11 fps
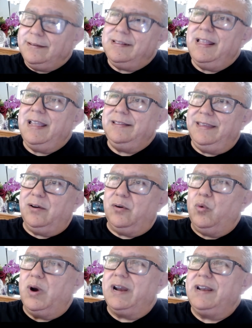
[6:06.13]
lady who
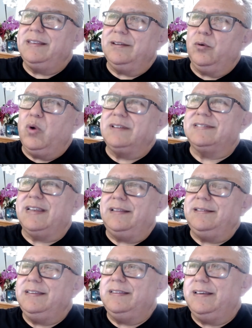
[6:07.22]
was
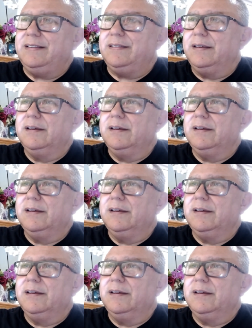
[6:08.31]
candidate